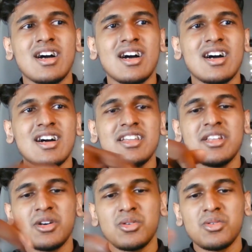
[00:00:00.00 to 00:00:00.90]
I
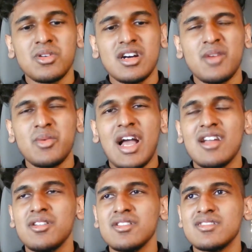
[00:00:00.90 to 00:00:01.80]

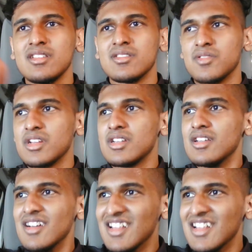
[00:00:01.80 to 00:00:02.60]
already said this, right?